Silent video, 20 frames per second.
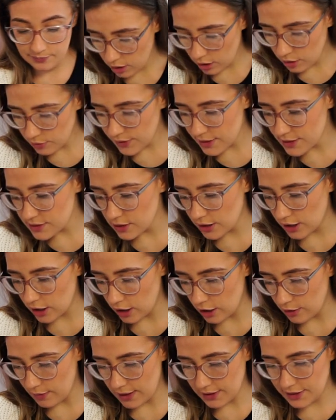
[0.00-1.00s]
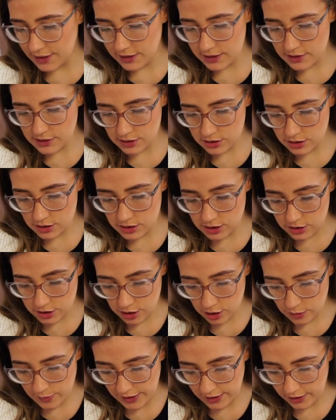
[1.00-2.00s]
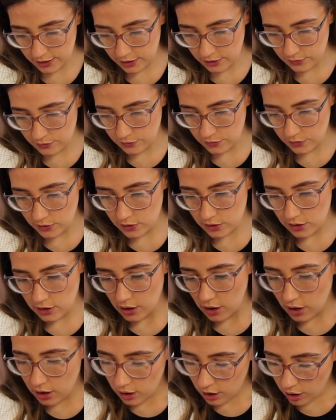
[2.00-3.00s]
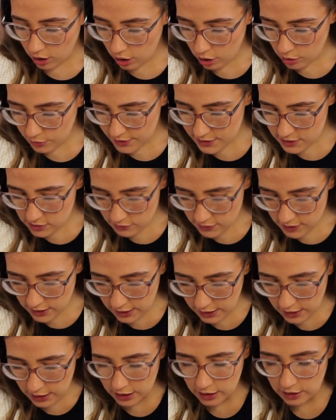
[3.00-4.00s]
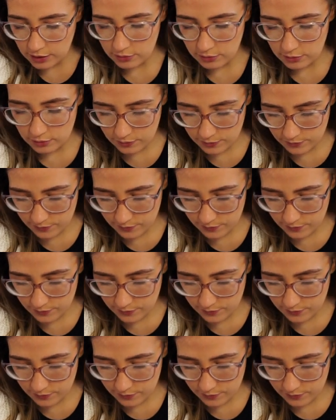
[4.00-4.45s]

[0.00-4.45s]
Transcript: Oh, these are cute. I think this is just a two pack of... Oh, these are really cute.